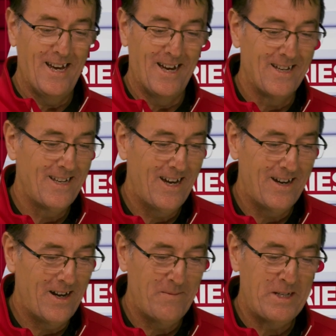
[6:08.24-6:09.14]

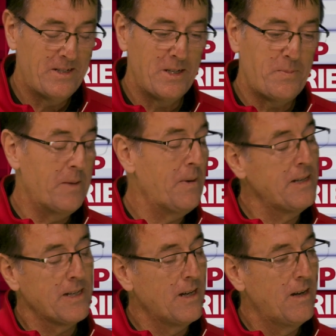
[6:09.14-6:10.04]
yeah. I mean, it's been
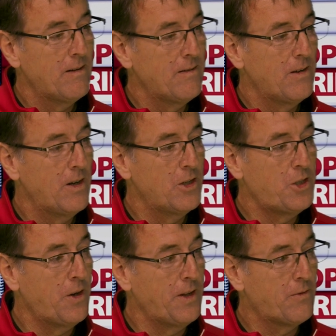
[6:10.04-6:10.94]
amazing, her
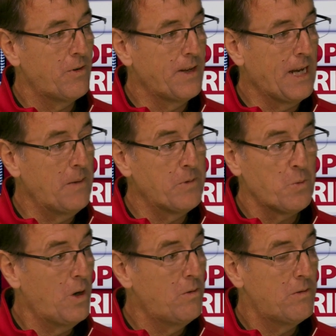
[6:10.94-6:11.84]
journey through the game
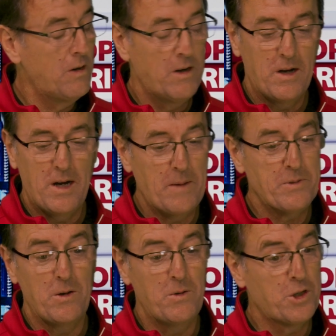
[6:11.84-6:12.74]
as well.
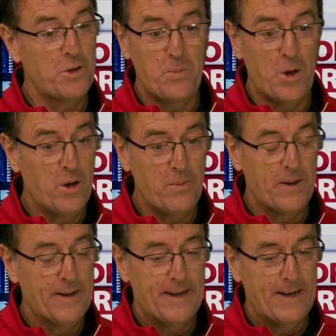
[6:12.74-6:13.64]
Absolutely superb.
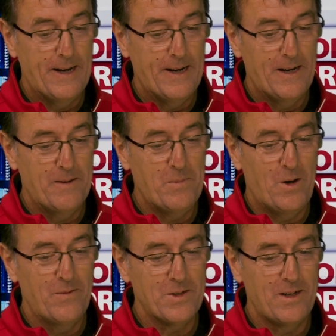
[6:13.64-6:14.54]

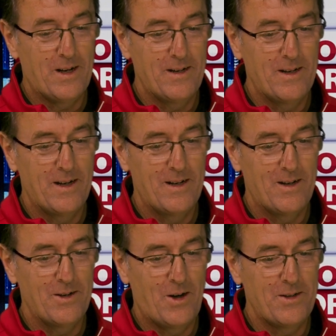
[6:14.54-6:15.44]
Obviously,
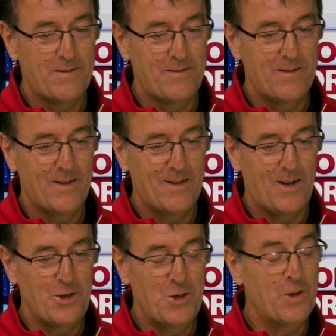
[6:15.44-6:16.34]

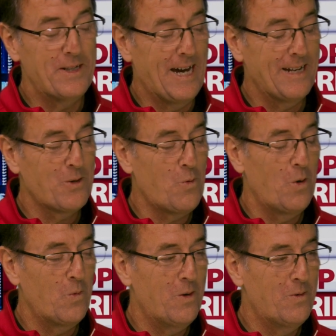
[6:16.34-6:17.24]
I knew her dad
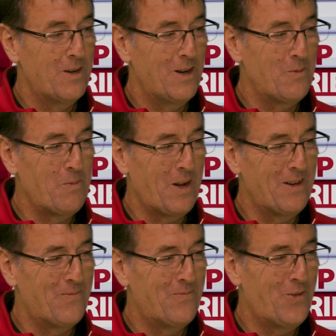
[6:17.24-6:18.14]
quite well. We
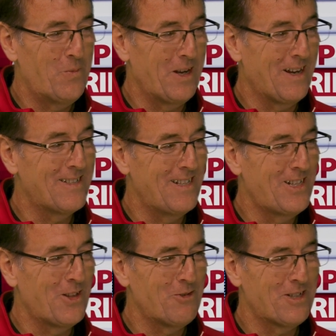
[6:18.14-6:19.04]
played football against
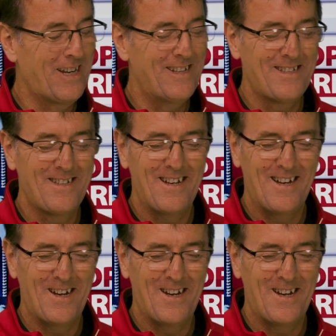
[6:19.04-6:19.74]
each other as kids,